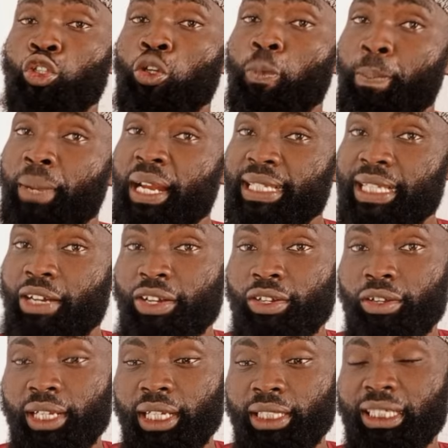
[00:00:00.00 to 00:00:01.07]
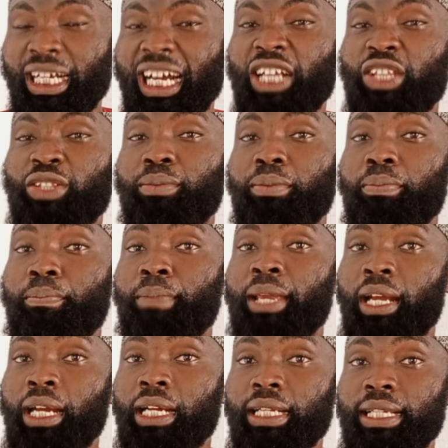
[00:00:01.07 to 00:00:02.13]
to bless our knowledge and
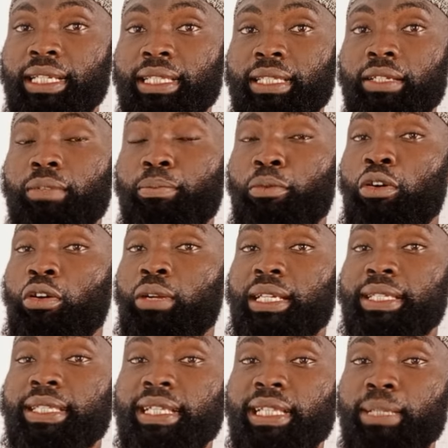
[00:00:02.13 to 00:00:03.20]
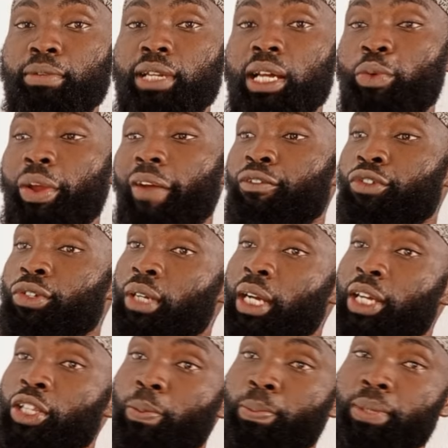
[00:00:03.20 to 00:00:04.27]
make it more understandable than we have
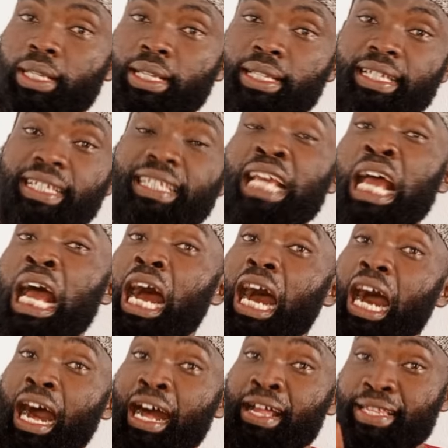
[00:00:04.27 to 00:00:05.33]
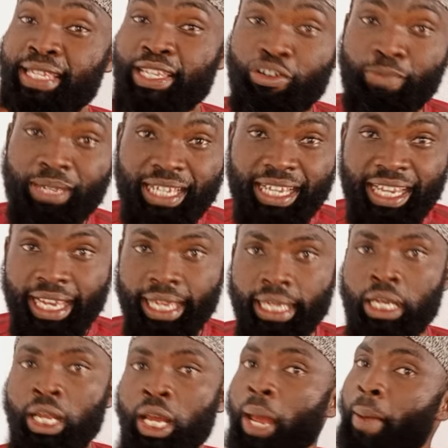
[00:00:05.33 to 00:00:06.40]
tried to present it. Until we meet
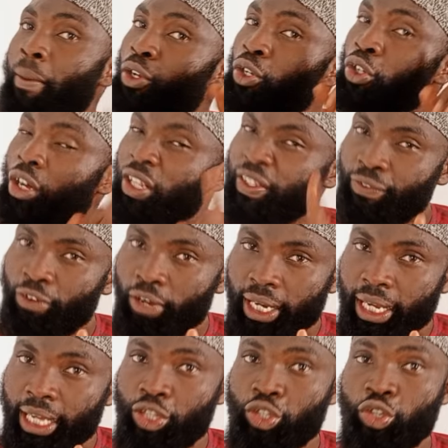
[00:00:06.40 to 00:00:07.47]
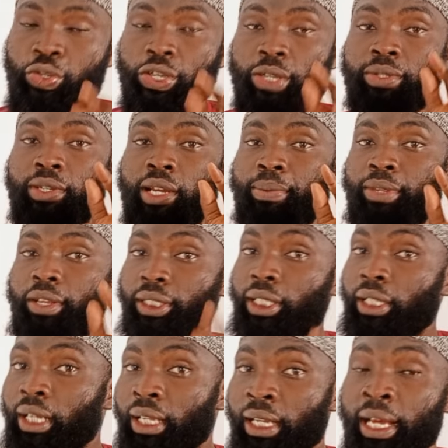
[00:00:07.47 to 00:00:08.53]
again, don't forget to subscribe to our
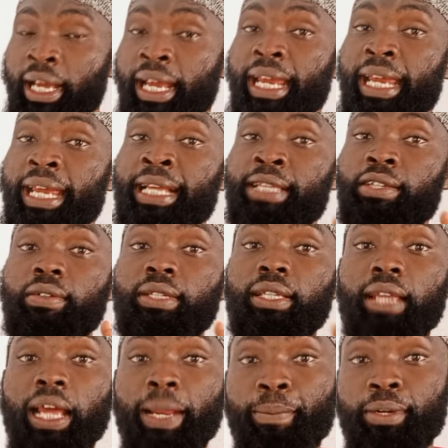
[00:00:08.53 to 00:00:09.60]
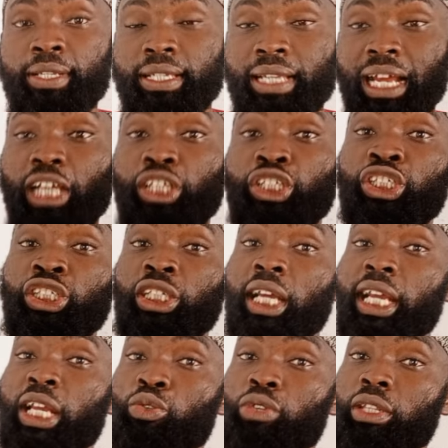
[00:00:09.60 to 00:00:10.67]
channel, hit on the like button, and
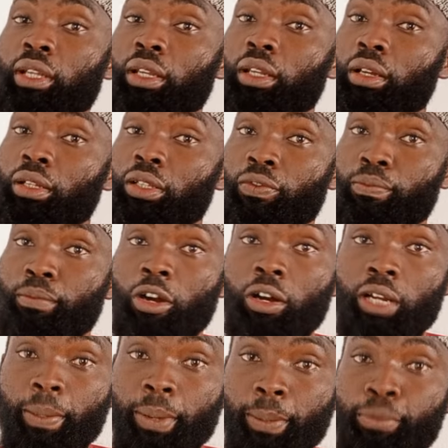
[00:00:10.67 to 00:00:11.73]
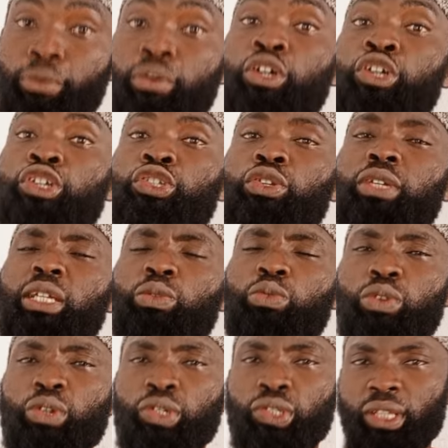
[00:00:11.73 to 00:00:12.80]
share it with a lot of more other people so they
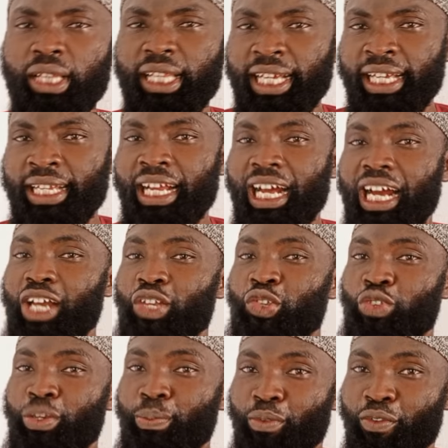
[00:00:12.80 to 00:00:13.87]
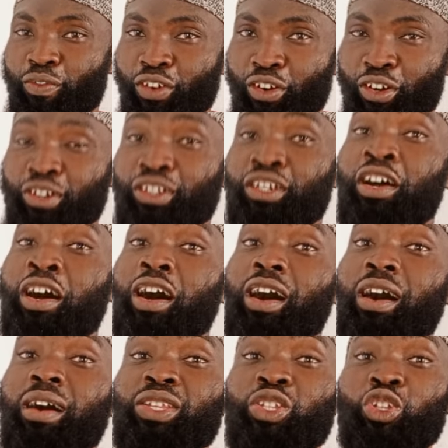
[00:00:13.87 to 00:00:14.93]
will also learn as we move on.
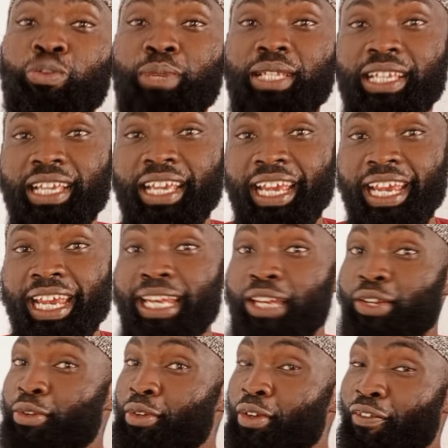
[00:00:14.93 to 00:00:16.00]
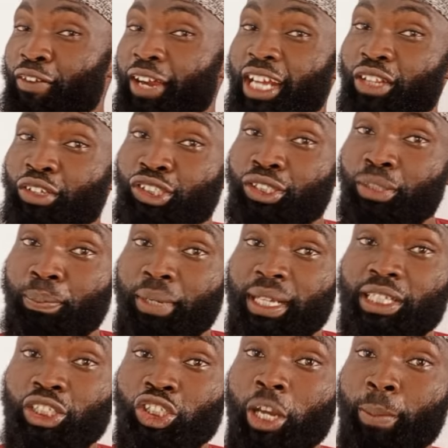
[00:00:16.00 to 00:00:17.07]
Until we meet again, do not forget to
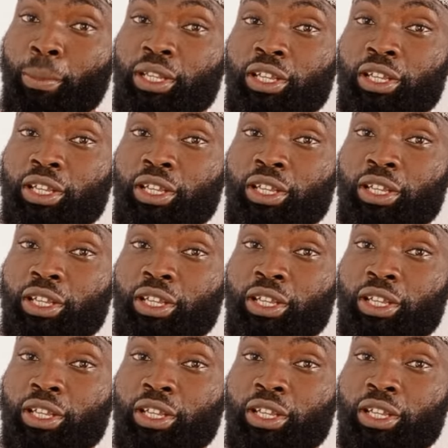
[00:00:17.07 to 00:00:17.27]
press the join